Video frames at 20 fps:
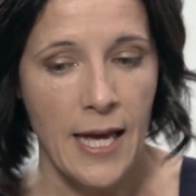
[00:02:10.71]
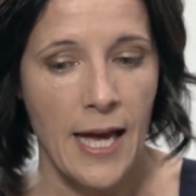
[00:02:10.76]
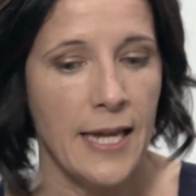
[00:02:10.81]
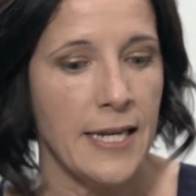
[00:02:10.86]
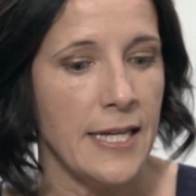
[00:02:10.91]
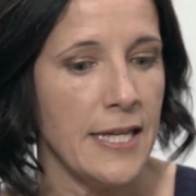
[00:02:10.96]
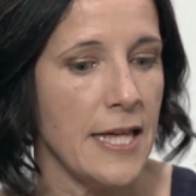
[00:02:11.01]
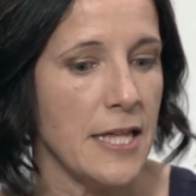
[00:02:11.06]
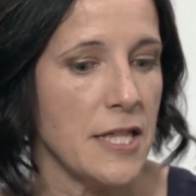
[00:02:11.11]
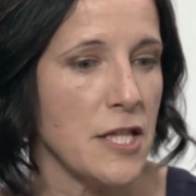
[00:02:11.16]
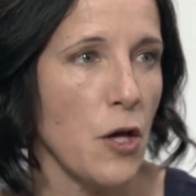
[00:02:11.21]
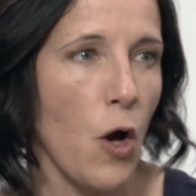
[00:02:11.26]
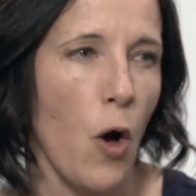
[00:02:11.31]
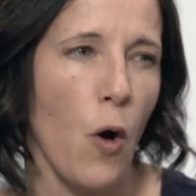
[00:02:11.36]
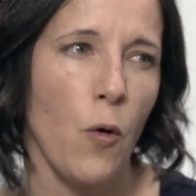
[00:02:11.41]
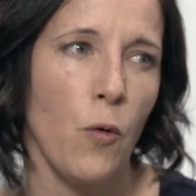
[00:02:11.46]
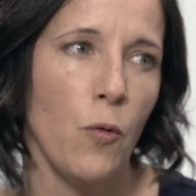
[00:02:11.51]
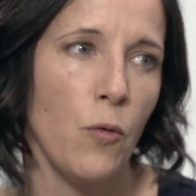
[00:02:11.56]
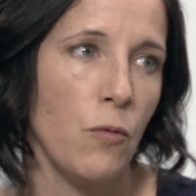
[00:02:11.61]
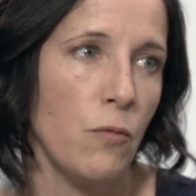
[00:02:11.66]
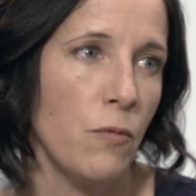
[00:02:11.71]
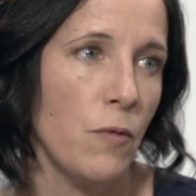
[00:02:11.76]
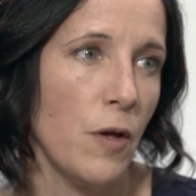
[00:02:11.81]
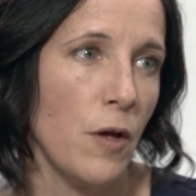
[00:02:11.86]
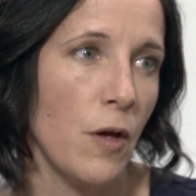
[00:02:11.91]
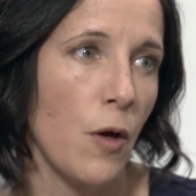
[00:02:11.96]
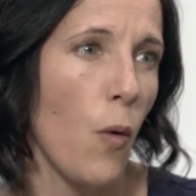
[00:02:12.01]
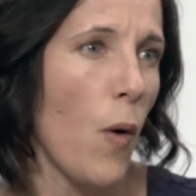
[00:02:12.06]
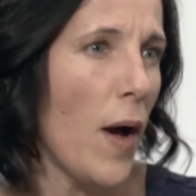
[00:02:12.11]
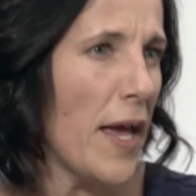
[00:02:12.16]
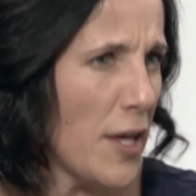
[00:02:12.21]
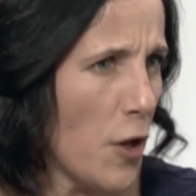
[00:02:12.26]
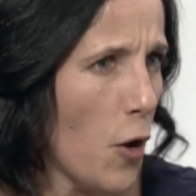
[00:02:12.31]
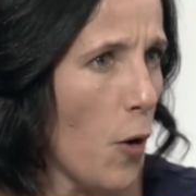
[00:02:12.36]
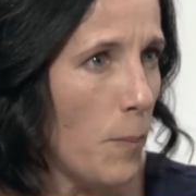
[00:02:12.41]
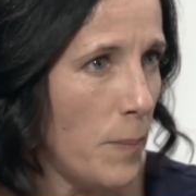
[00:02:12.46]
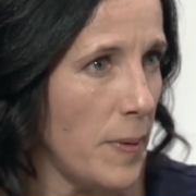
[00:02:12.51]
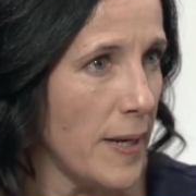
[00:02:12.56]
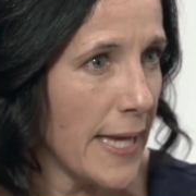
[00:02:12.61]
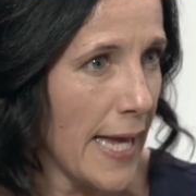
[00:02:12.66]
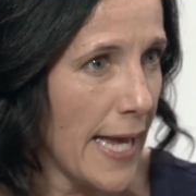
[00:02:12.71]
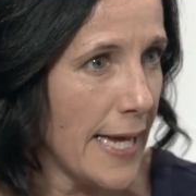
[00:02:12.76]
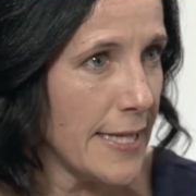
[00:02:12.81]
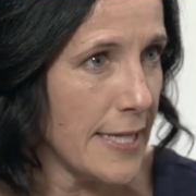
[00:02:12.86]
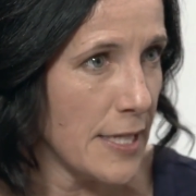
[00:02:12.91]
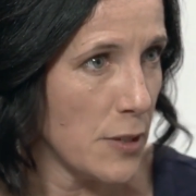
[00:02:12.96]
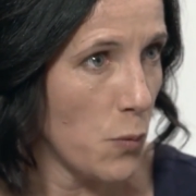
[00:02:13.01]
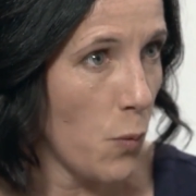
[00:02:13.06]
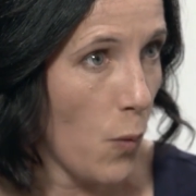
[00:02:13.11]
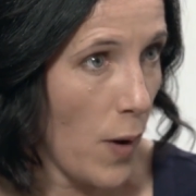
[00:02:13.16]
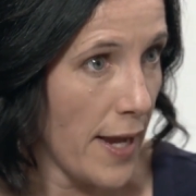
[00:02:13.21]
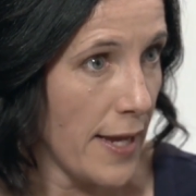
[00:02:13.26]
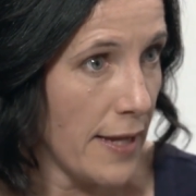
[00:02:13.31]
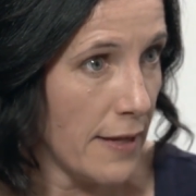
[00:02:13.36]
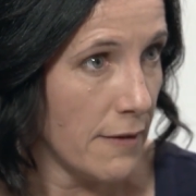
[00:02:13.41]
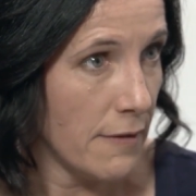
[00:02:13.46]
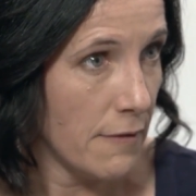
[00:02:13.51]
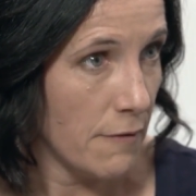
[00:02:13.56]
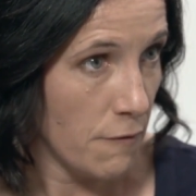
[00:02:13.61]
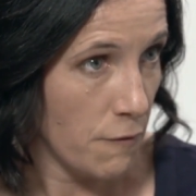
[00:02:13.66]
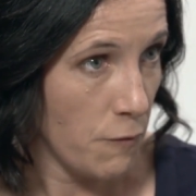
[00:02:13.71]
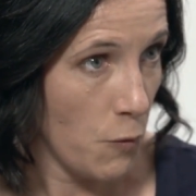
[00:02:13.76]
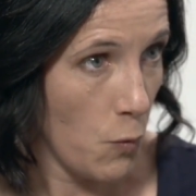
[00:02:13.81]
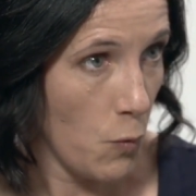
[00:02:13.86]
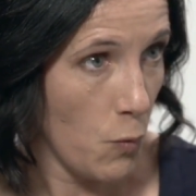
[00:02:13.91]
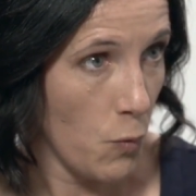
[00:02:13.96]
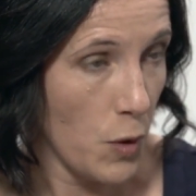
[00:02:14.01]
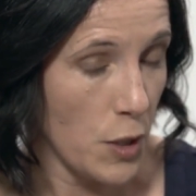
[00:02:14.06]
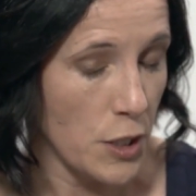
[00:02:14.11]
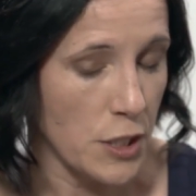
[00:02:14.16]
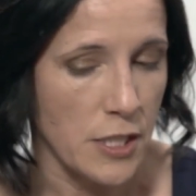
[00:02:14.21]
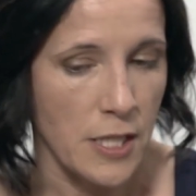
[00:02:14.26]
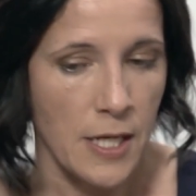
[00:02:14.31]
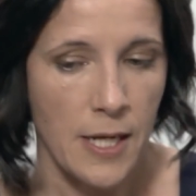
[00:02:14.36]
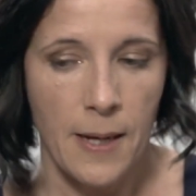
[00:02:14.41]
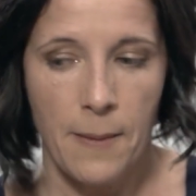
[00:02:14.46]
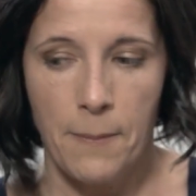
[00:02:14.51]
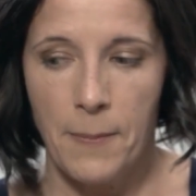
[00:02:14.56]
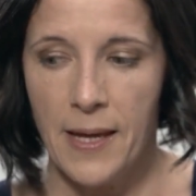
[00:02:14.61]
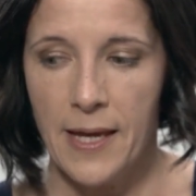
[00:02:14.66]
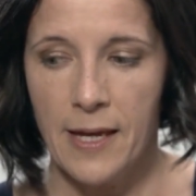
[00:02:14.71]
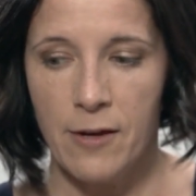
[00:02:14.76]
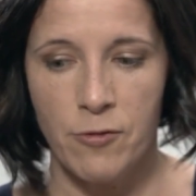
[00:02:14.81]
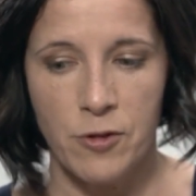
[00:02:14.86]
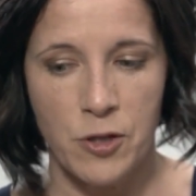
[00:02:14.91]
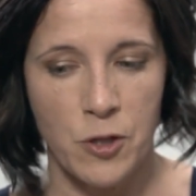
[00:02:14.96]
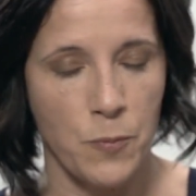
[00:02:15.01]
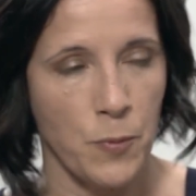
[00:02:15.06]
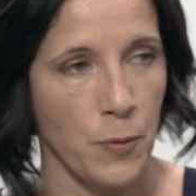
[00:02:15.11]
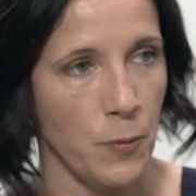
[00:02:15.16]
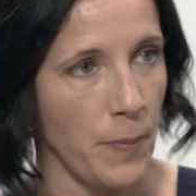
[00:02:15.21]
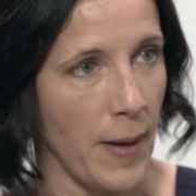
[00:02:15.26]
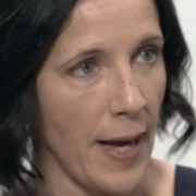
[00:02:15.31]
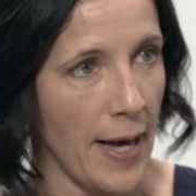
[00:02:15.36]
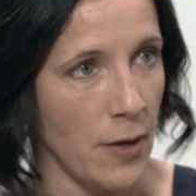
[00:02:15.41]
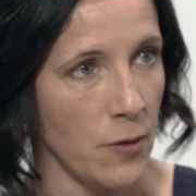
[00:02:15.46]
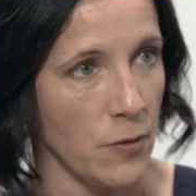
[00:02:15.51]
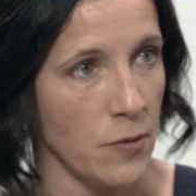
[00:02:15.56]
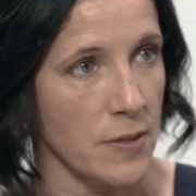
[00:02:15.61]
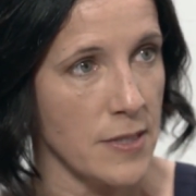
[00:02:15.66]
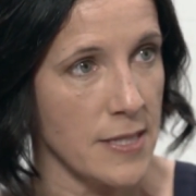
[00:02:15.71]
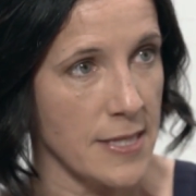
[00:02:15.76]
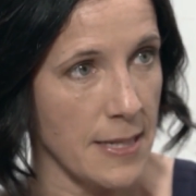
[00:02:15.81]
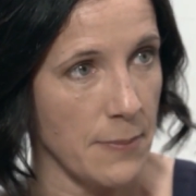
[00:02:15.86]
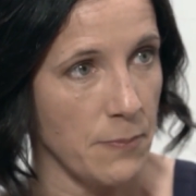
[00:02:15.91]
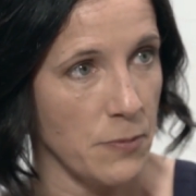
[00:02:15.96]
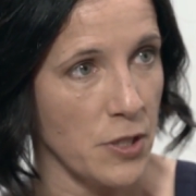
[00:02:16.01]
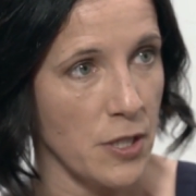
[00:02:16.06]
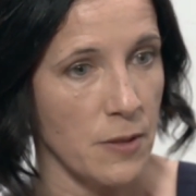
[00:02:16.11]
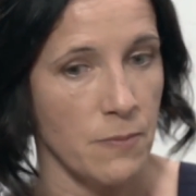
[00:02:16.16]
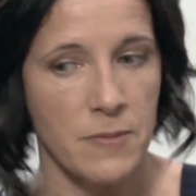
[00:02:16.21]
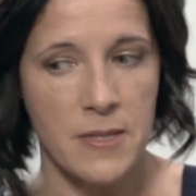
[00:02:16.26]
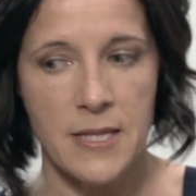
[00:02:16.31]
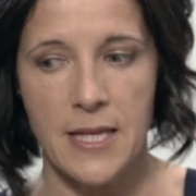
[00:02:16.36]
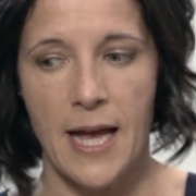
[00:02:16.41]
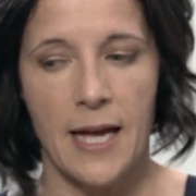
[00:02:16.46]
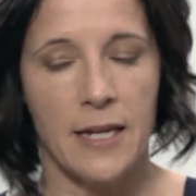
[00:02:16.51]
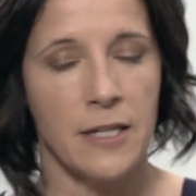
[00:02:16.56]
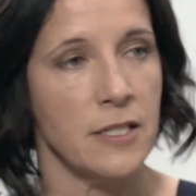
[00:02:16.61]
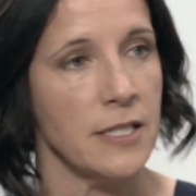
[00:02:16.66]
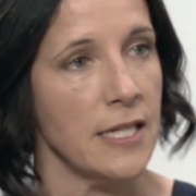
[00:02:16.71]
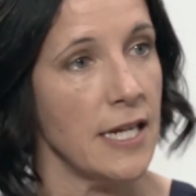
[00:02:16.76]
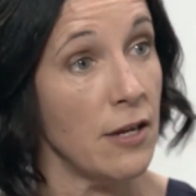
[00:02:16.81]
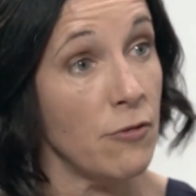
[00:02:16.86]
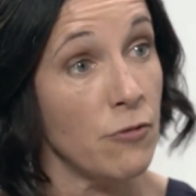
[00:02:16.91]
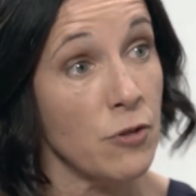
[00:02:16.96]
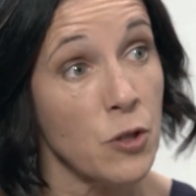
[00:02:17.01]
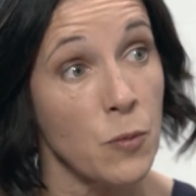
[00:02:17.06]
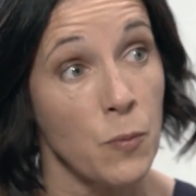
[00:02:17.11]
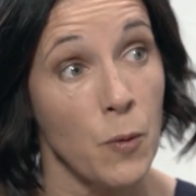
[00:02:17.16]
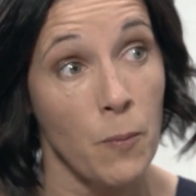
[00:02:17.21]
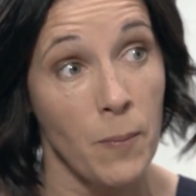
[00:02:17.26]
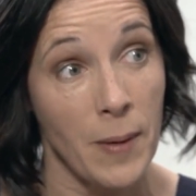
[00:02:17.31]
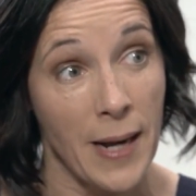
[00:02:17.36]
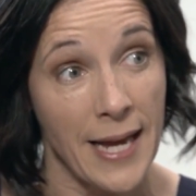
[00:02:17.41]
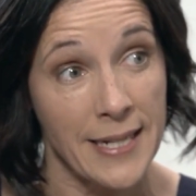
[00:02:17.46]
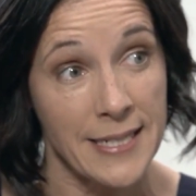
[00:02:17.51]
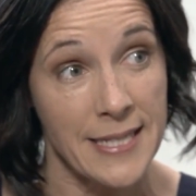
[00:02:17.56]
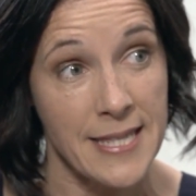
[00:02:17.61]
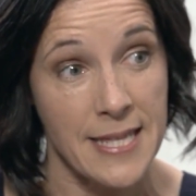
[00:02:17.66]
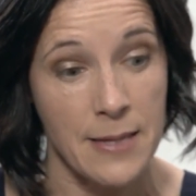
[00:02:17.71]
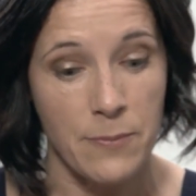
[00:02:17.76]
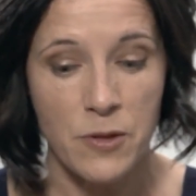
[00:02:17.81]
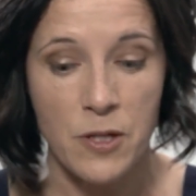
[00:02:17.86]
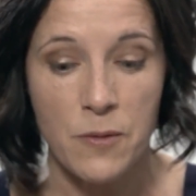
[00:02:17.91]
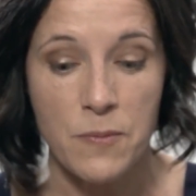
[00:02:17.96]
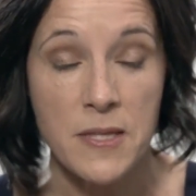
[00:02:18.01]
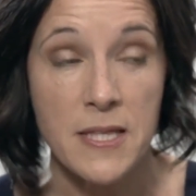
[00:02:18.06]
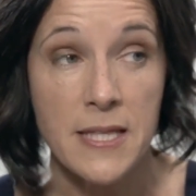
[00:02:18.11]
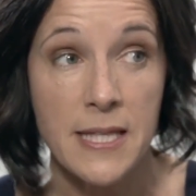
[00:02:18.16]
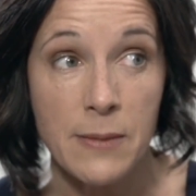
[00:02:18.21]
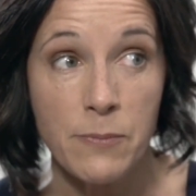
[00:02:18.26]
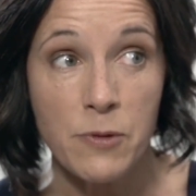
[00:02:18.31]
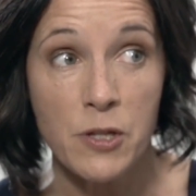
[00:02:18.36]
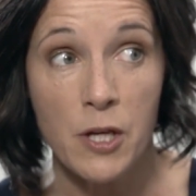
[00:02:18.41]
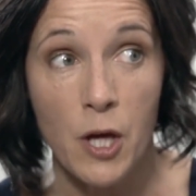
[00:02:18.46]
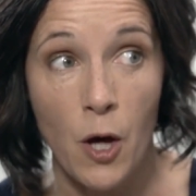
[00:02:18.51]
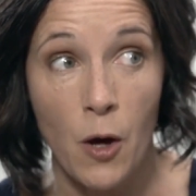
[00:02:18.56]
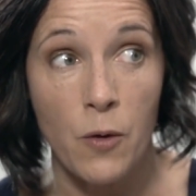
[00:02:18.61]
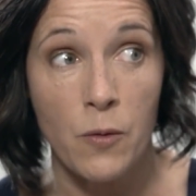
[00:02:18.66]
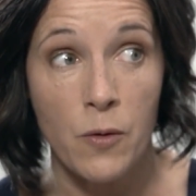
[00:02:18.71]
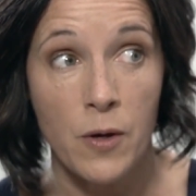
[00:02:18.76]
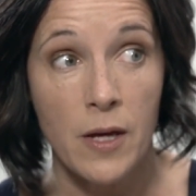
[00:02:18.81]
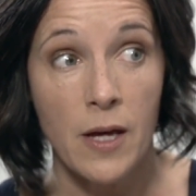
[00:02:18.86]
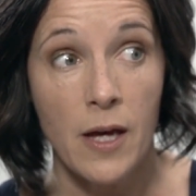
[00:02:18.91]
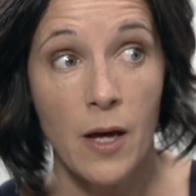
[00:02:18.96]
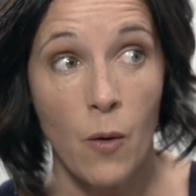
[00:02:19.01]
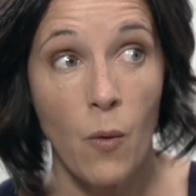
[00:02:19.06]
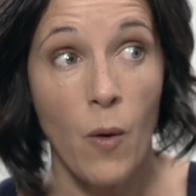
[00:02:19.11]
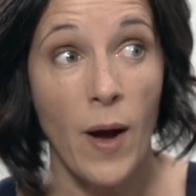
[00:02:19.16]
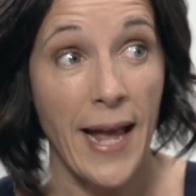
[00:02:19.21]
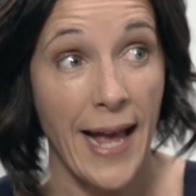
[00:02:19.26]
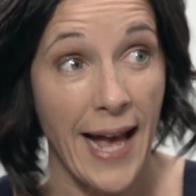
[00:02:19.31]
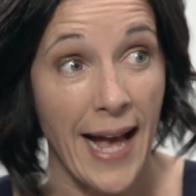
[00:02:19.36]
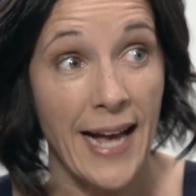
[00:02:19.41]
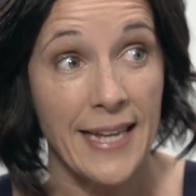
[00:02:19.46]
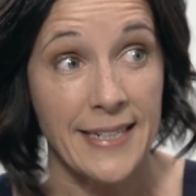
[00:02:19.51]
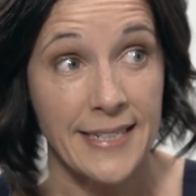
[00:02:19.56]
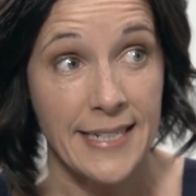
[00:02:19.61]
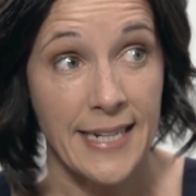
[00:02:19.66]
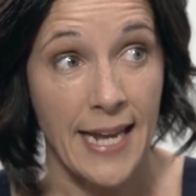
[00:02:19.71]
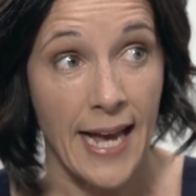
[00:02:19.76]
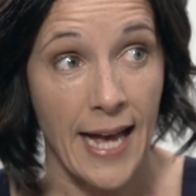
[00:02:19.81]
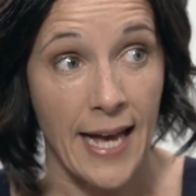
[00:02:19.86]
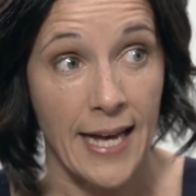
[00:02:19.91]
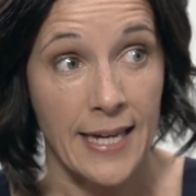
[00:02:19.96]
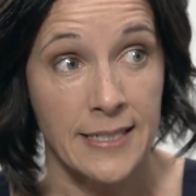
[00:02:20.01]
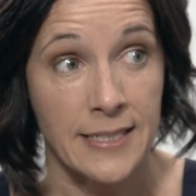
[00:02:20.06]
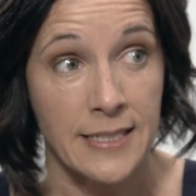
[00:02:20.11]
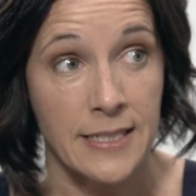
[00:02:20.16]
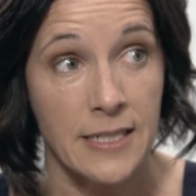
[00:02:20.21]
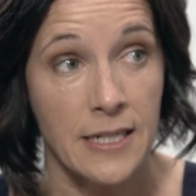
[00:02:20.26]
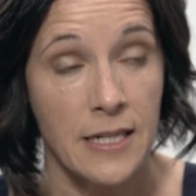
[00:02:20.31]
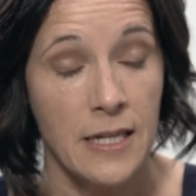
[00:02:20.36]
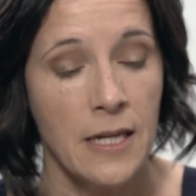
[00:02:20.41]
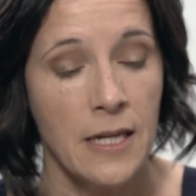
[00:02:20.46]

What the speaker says: And it's a whole quite complicated way forward, but irritable bowel symptoms and irritable bladder symptoms seem to go quite hand in hand.